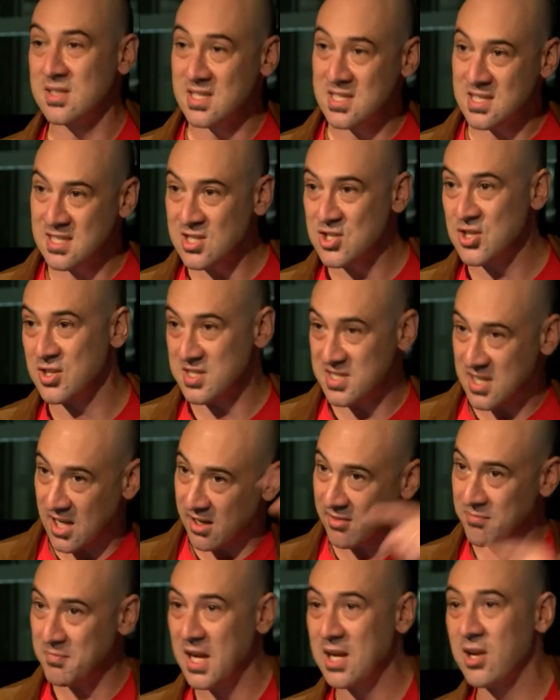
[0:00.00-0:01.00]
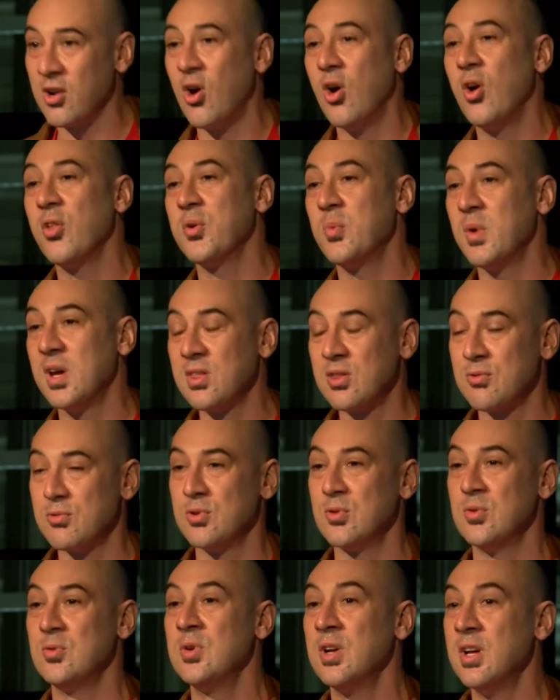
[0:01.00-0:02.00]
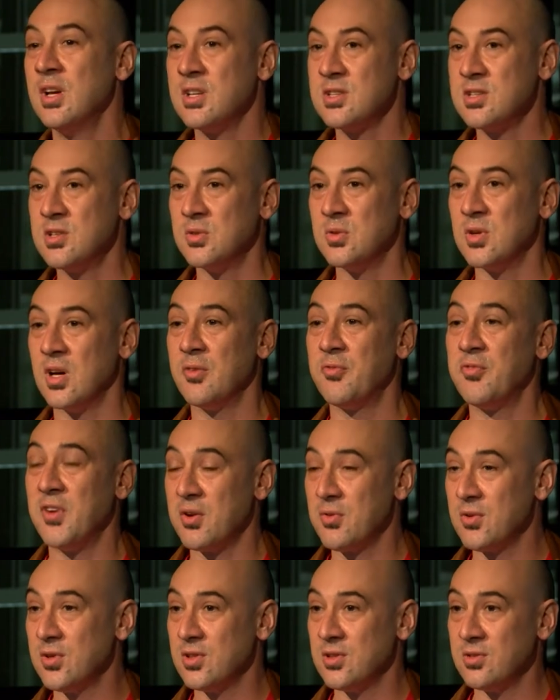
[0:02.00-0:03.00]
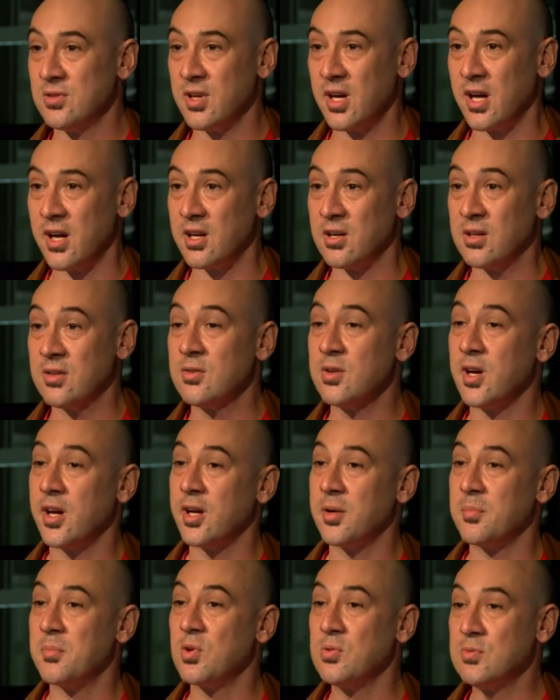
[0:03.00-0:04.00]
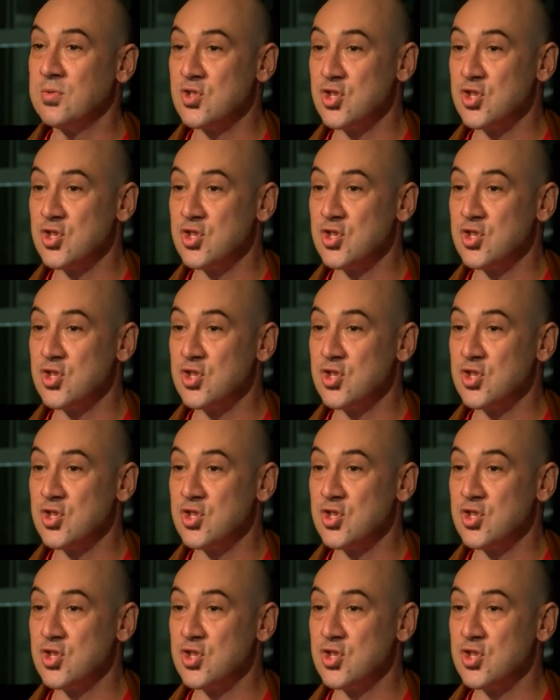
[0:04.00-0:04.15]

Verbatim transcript: decisions that have made it all the way through to a federal uh, um,